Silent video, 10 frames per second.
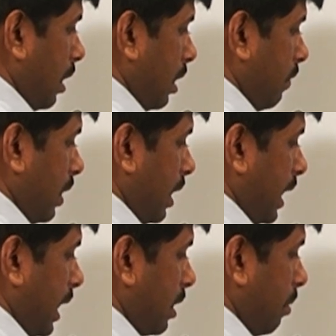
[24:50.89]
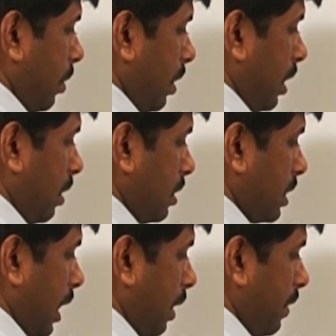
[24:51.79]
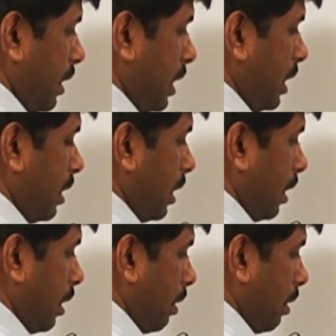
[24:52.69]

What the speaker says: If the reactant molecules are having the